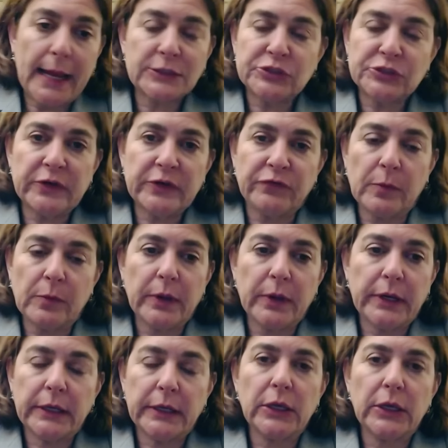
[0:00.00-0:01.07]
And actually, from
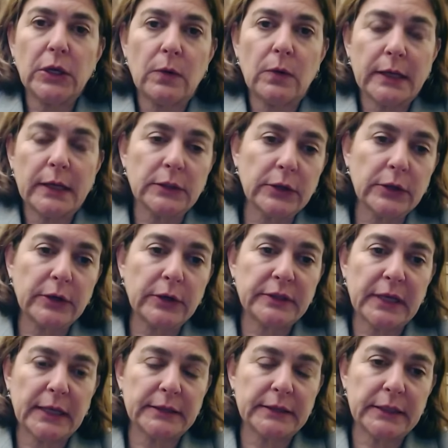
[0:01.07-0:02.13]
reading you, I've
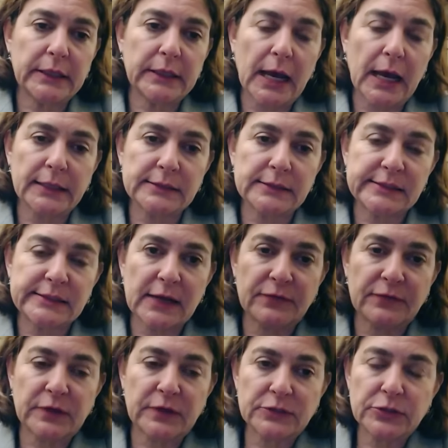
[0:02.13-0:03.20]
learned that the
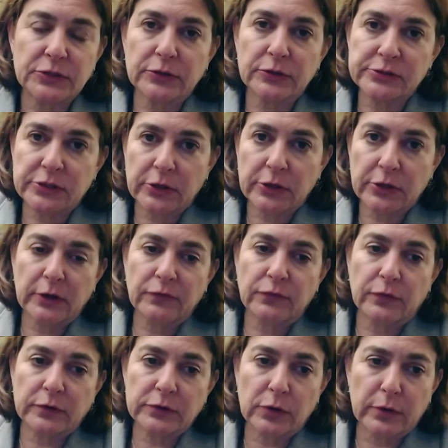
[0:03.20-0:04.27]
ISF, the Internal
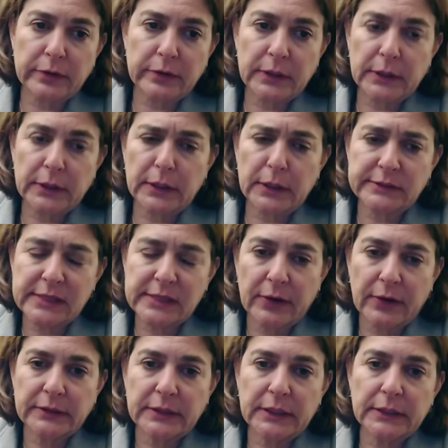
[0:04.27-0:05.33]
Security Force, or the, is that
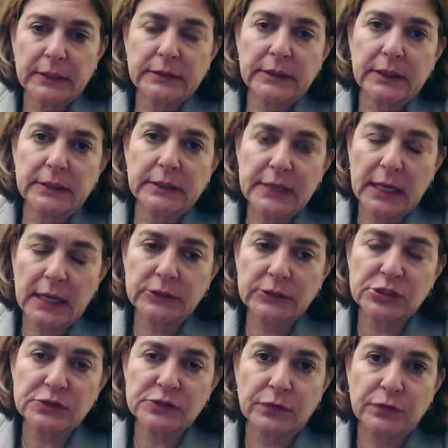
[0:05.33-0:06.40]
right, the
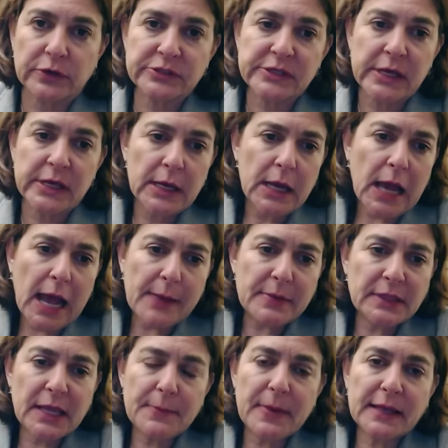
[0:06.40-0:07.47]
Intelligence Force,
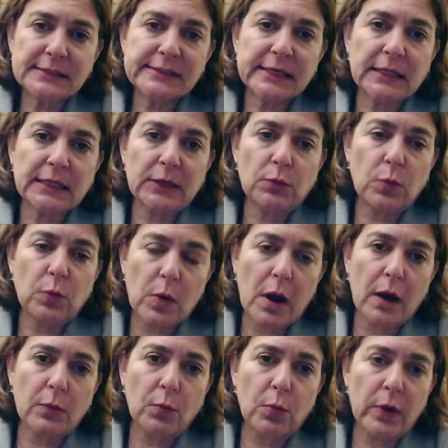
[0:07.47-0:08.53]
I mean, they basically,
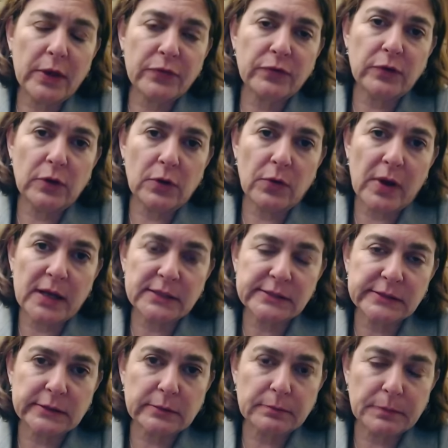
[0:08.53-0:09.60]
with
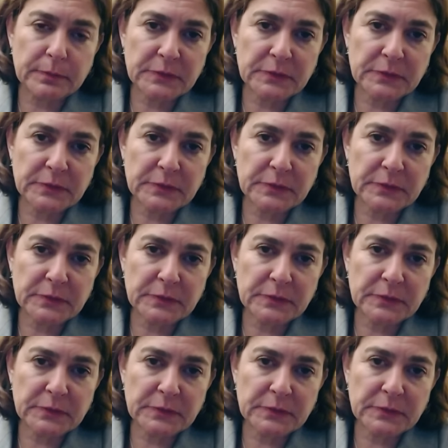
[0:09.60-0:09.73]
U.S.